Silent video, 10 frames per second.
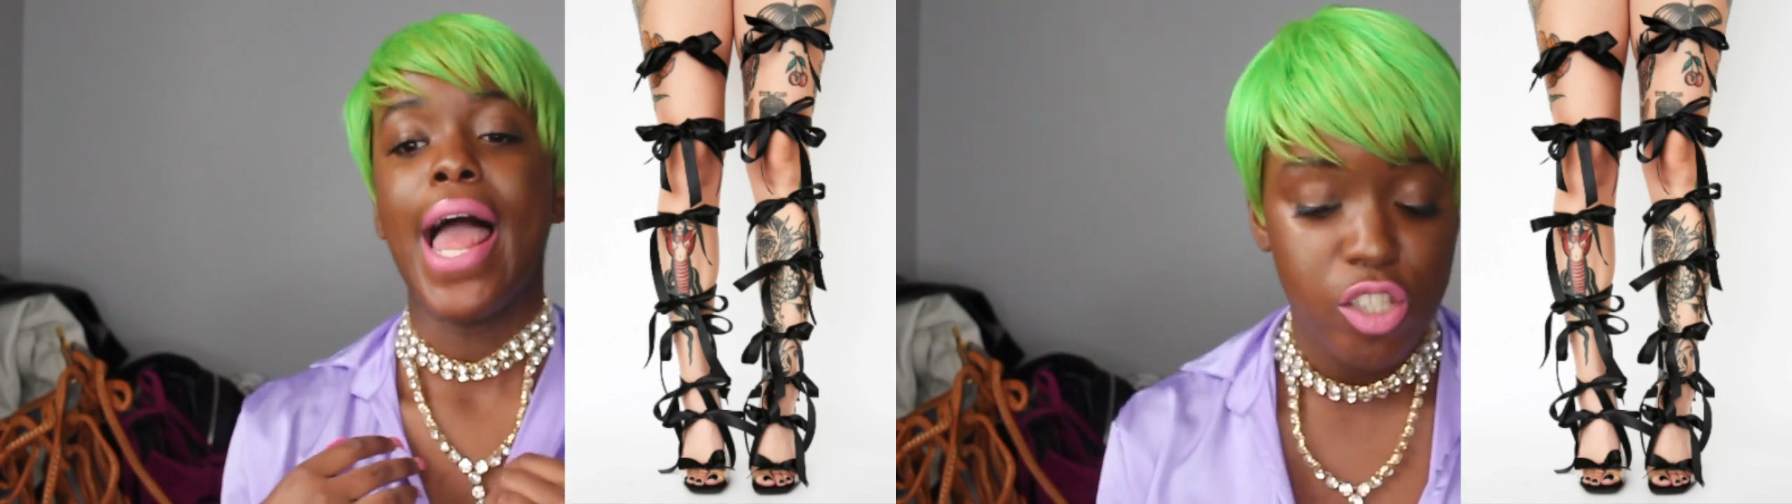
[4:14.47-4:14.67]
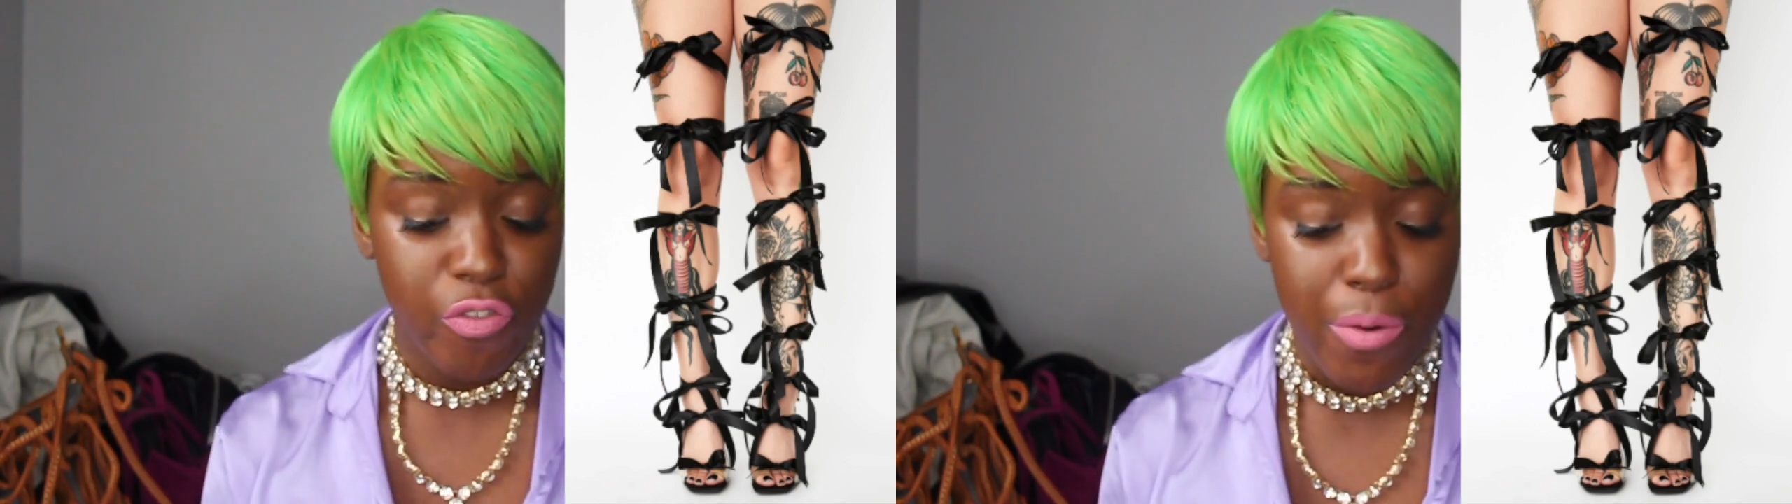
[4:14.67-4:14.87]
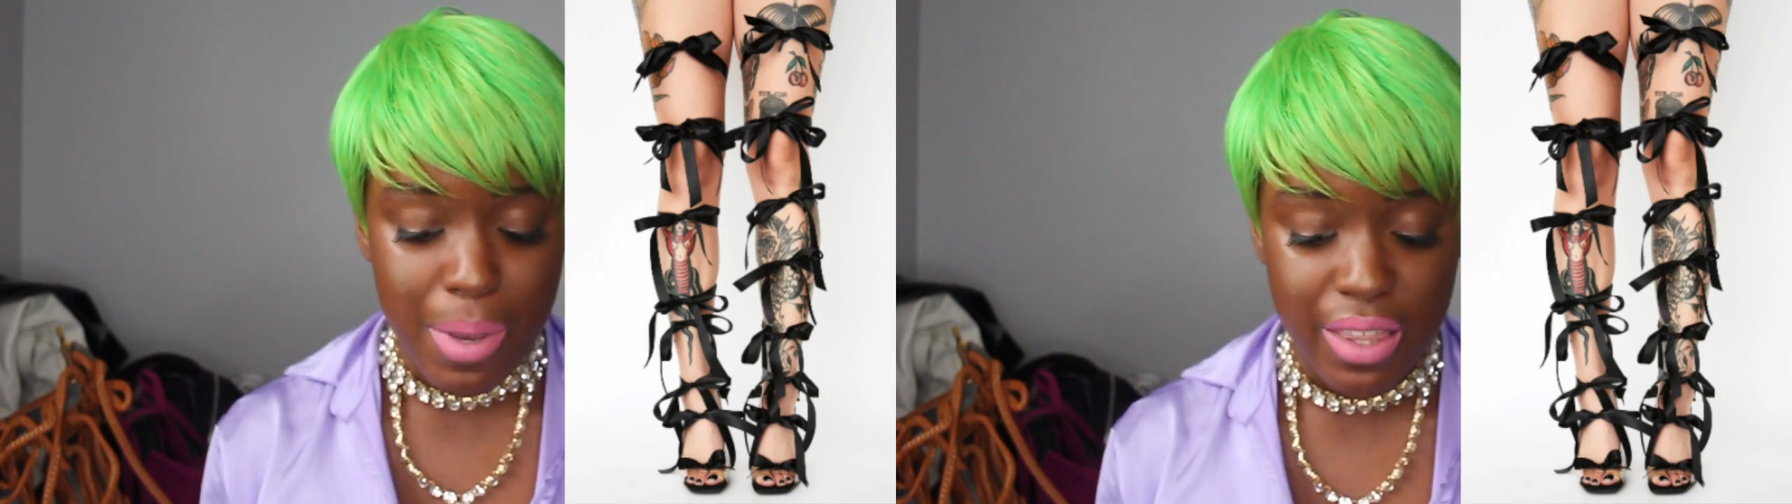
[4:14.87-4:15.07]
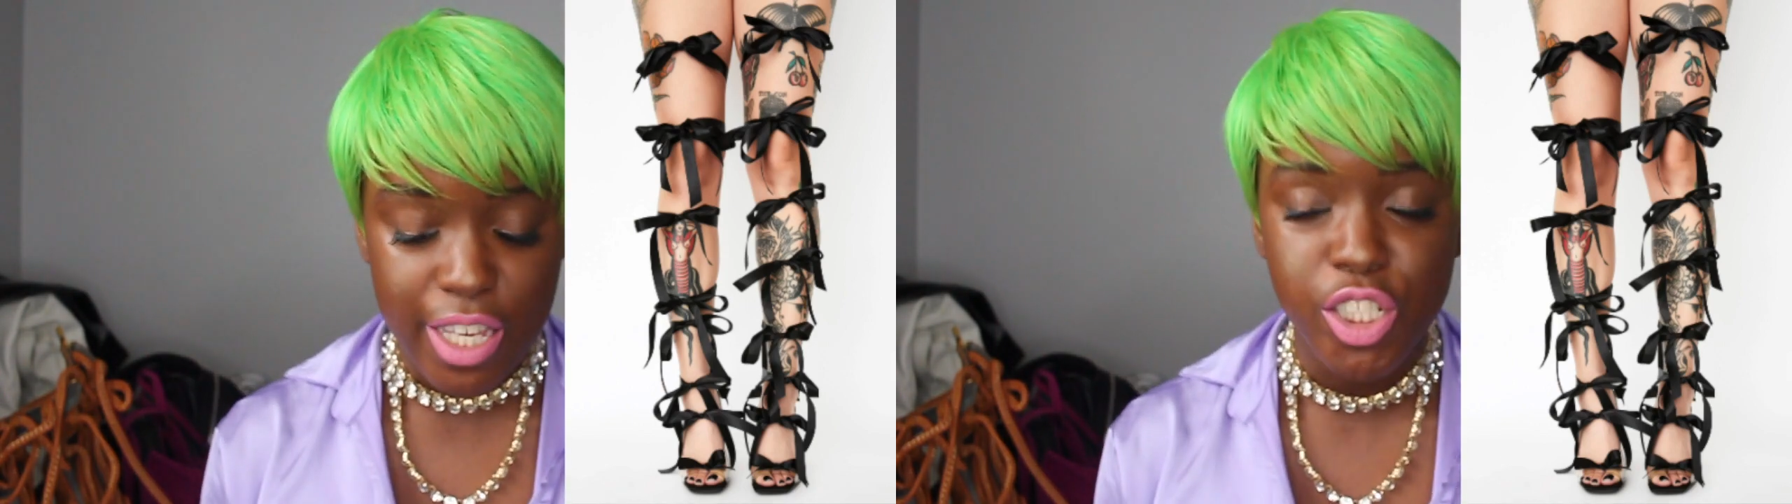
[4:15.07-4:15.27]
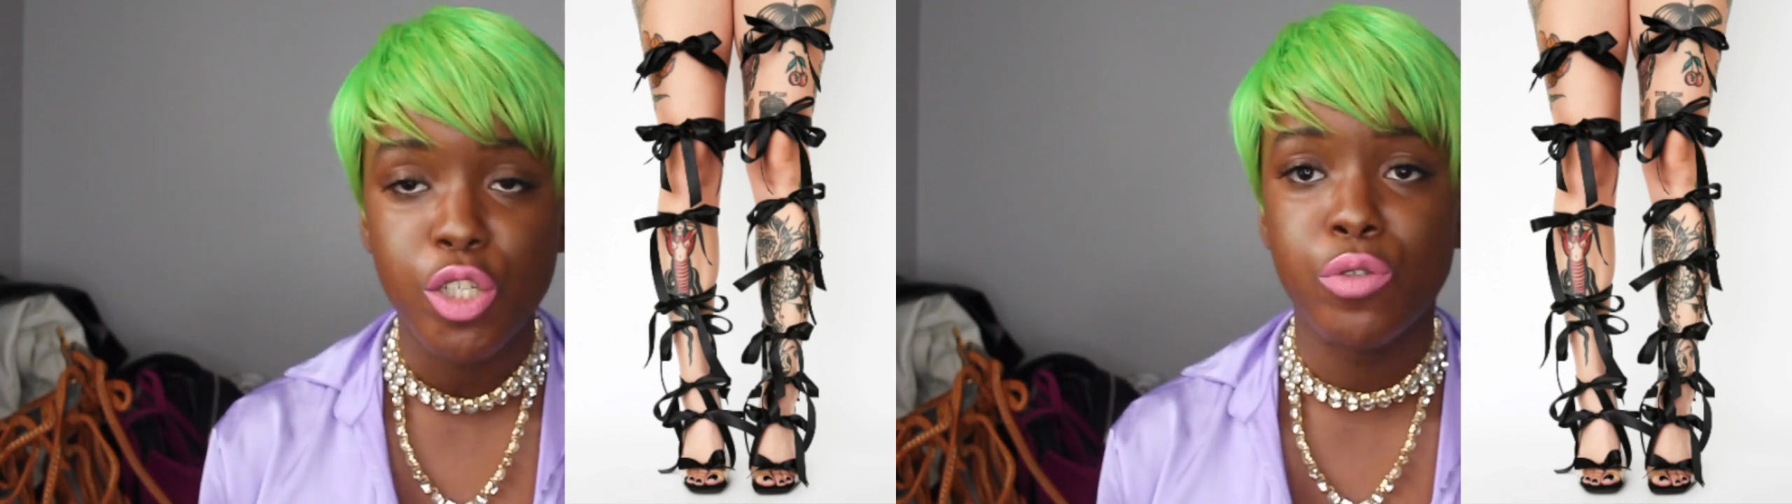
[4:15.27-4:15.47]
So for me,
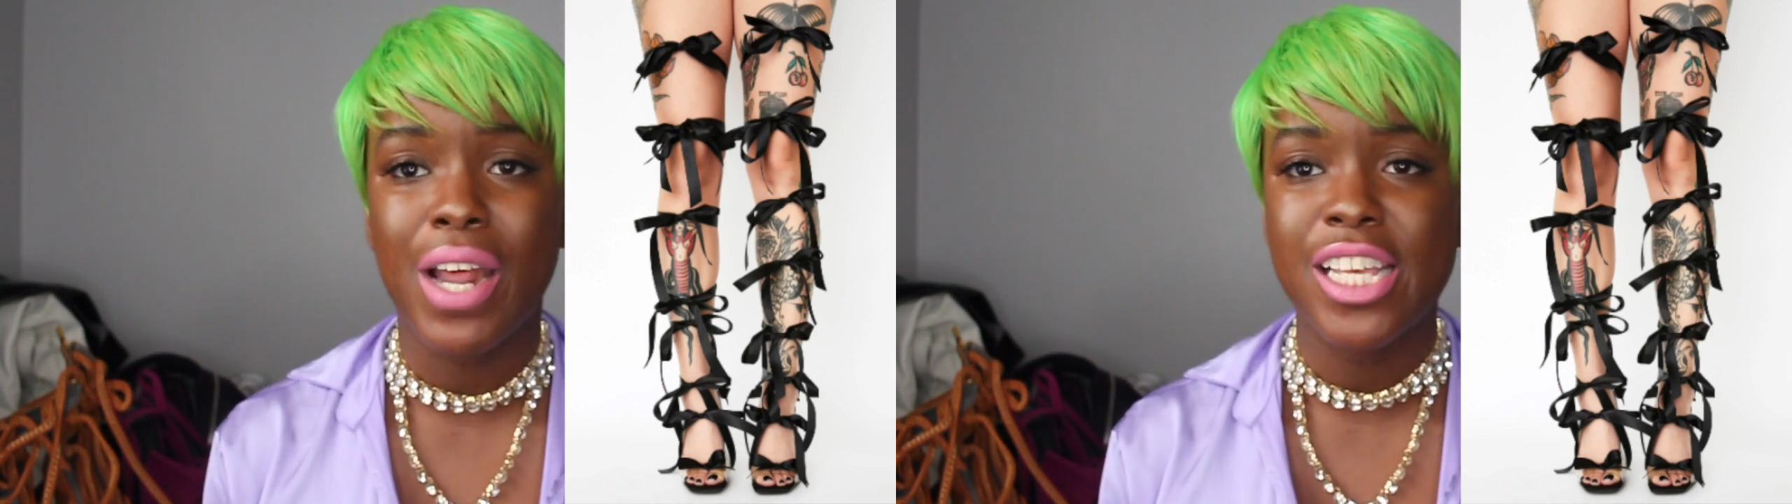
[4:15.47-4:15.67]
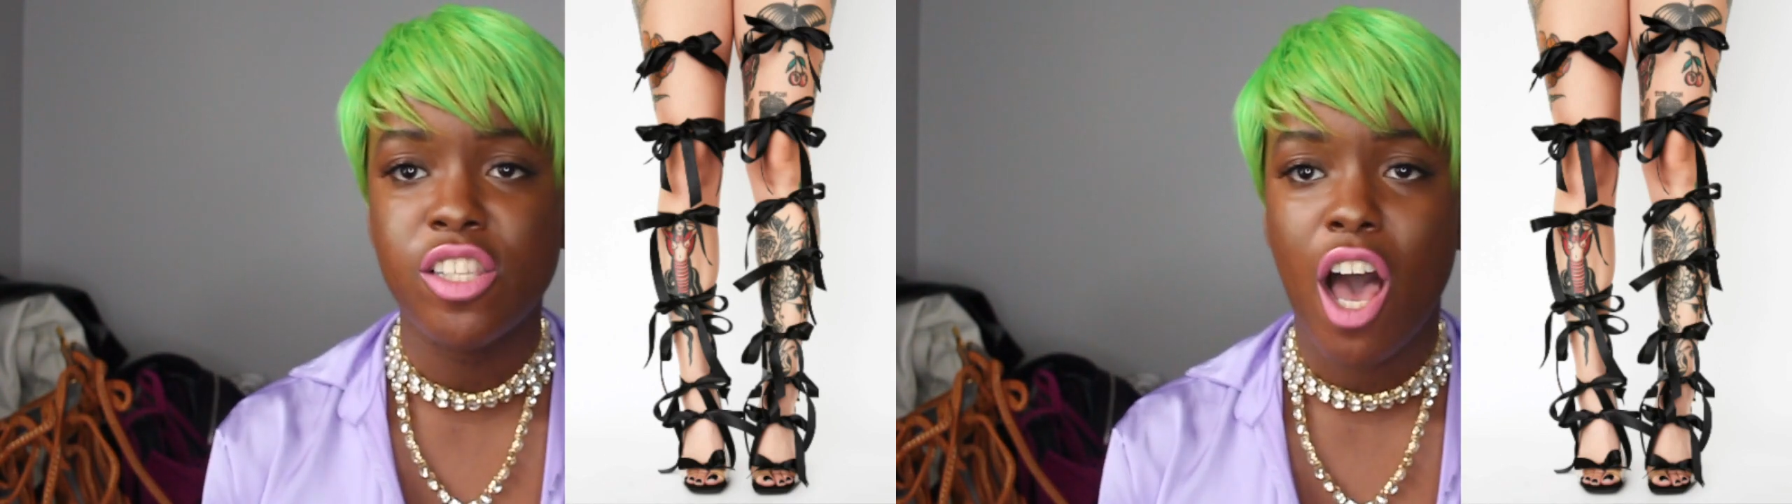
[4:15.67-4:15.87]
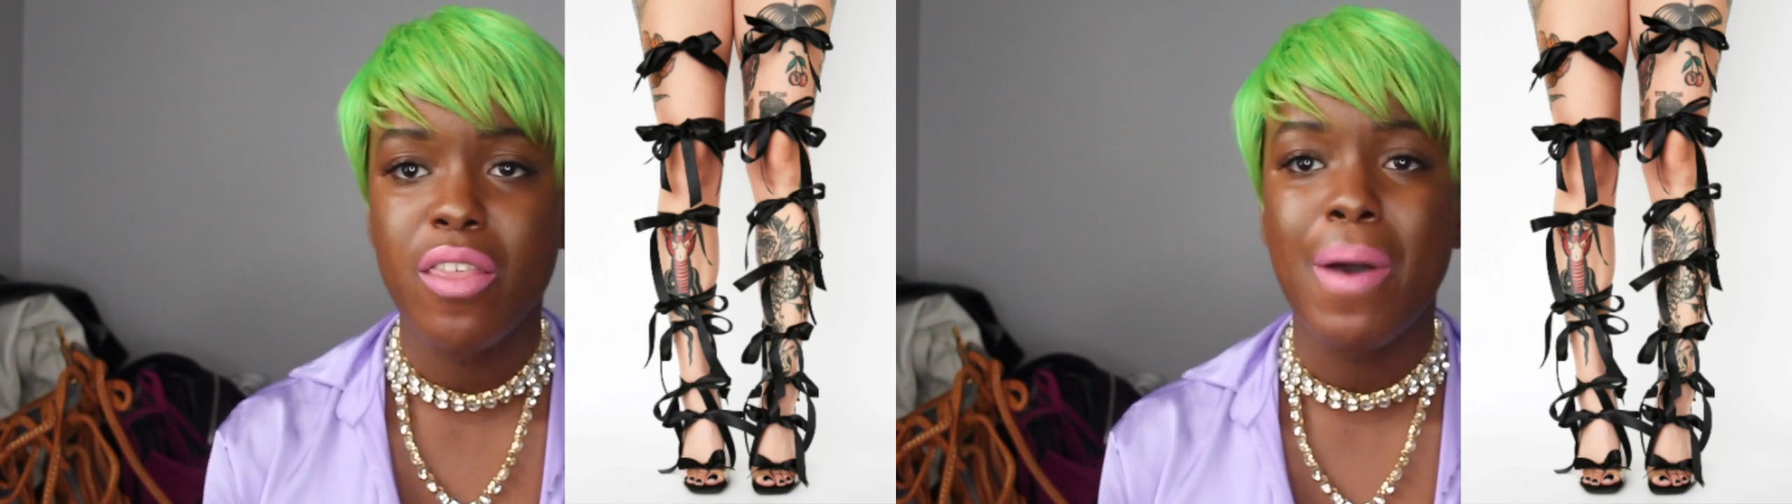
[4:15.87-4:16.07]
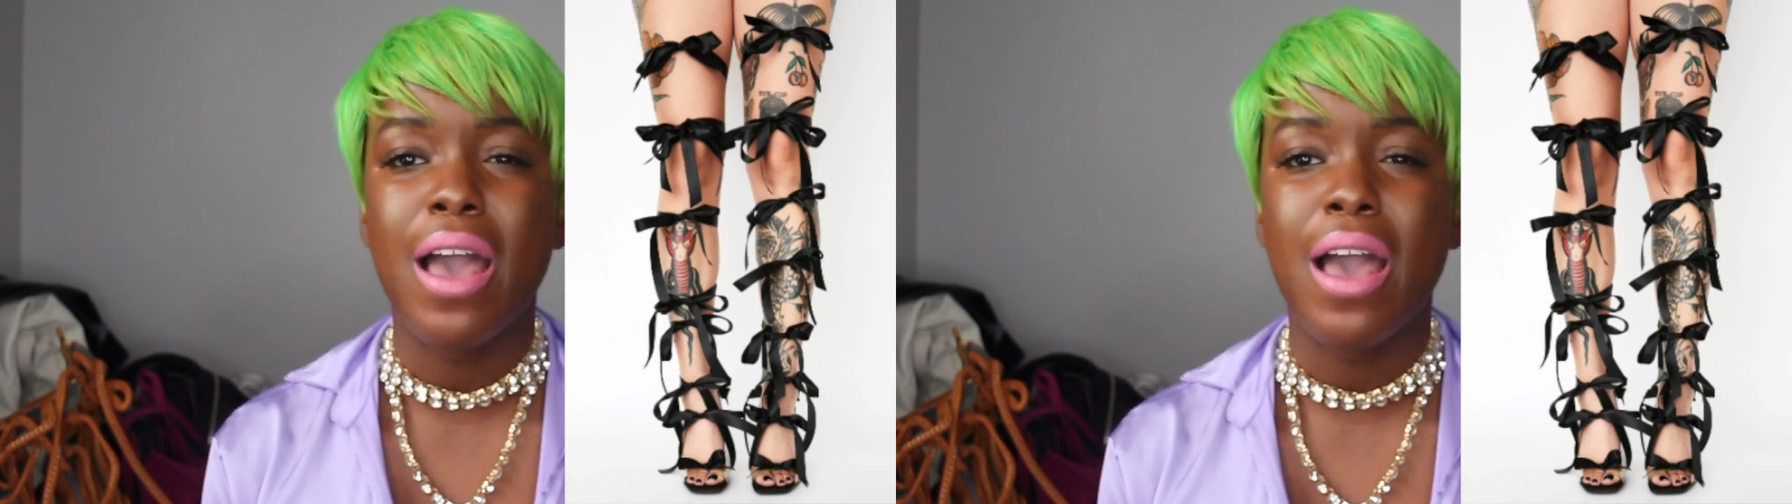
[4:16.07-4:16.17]
these shoes, when I saw them,